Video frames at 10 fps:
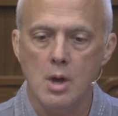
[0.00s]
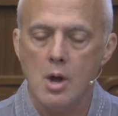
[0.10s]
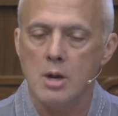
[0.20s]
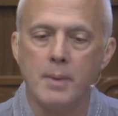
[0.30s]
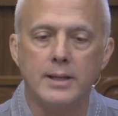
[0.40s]

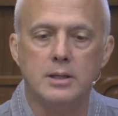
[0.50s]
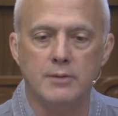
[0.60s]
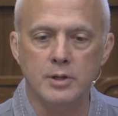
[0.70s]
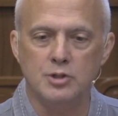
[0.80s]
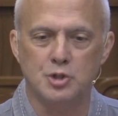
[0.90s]
Am I
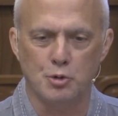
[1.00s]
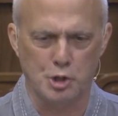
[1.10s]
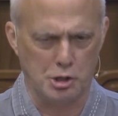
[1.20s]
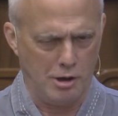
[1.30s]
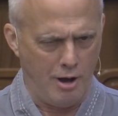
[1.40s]
giving so
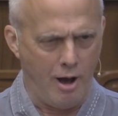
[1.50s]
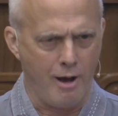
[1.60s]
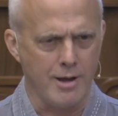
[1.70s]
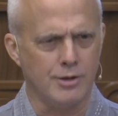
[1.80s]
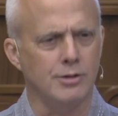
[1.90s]
that
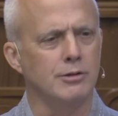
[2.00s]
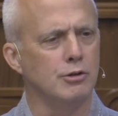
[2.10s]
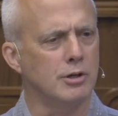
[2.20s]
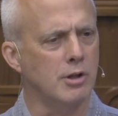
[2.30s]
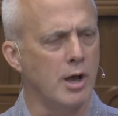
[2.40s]
I can
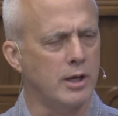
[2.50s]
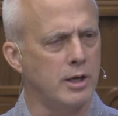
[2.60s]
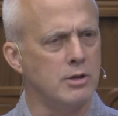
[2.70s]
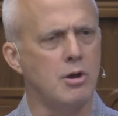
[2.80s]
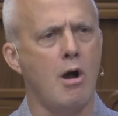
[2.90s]
look like
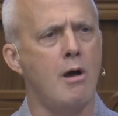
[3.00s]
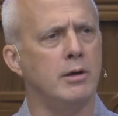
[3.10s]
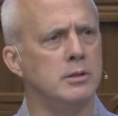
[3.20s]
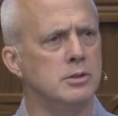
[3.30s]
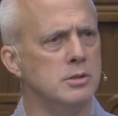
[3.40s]
a
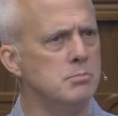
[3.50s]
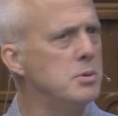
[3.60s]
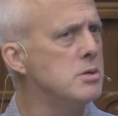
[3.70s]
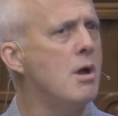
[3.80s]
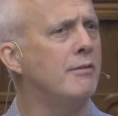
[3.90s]
kind and
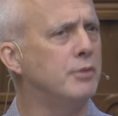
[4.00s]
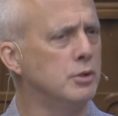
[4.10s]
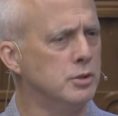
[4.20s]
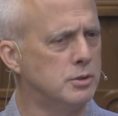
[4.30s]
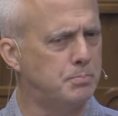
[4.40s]

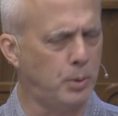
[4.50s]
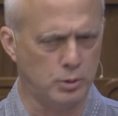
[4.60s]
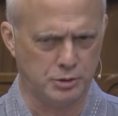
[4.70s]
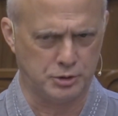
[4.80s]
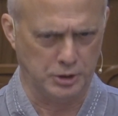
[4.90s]
benevolent
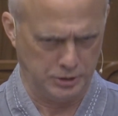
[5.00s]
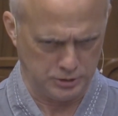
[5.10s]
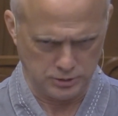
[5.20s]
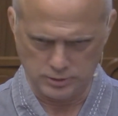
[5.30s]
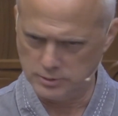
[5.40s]
person?